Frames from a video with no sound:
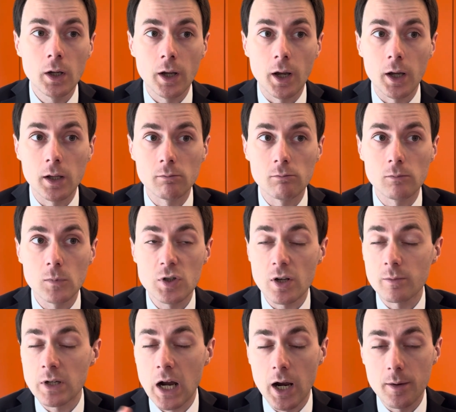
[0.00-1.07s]
And
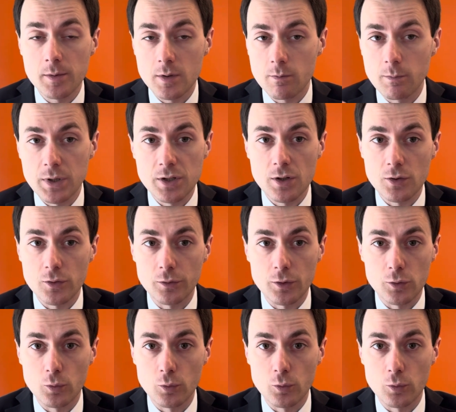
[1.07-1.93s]
sometimes business owners